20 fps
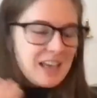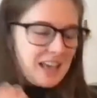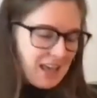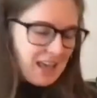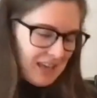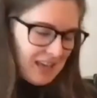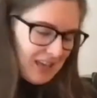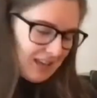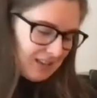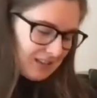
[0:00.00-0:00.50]

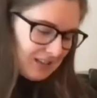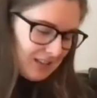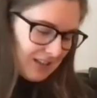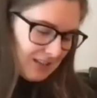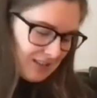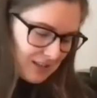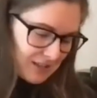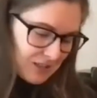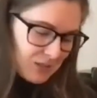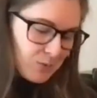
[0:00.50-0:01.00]
And
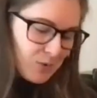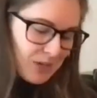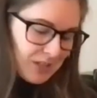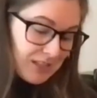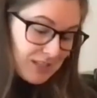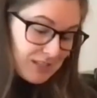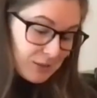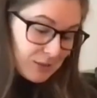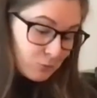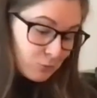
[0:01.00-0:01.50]
this one
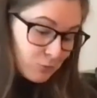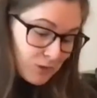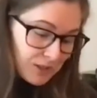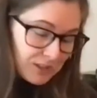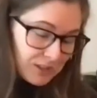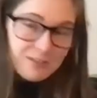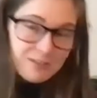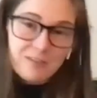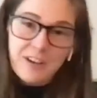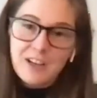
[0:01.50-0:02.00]
is a
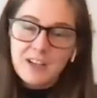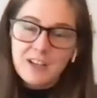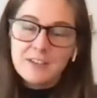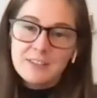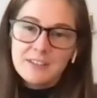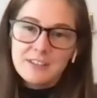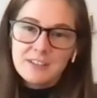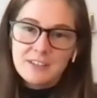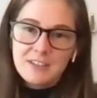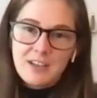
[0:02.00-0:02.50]
really
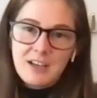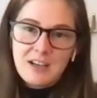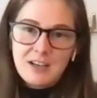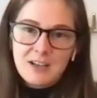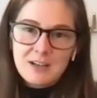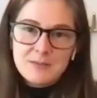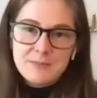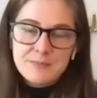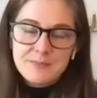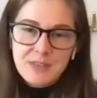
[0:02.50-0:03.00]
fun
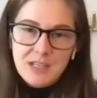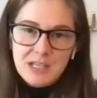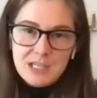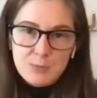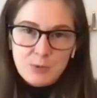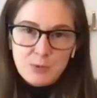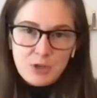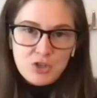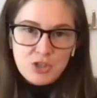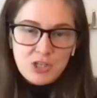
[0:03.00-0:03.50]

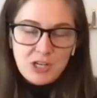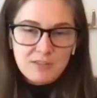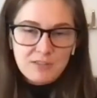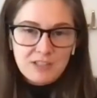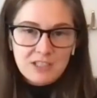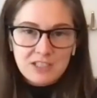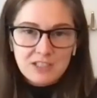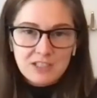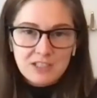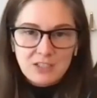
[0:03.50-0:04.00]
expression of it.